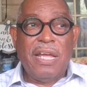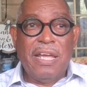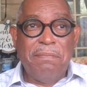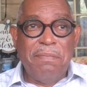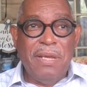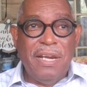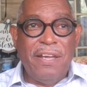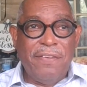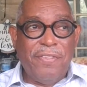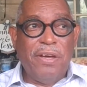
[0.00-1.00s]
And many
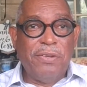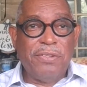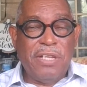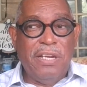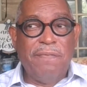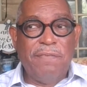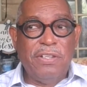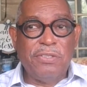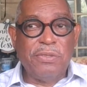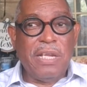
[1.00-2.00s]
of those
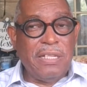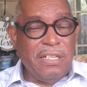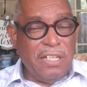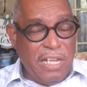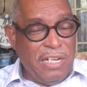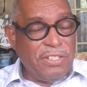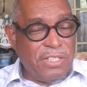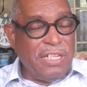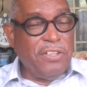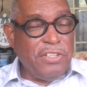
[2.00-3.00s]
individuals, it is
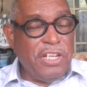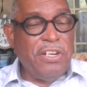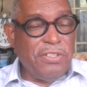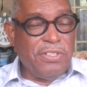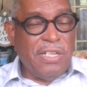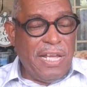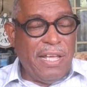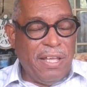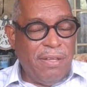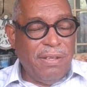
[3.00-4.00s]
still years
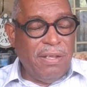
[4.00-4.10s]
now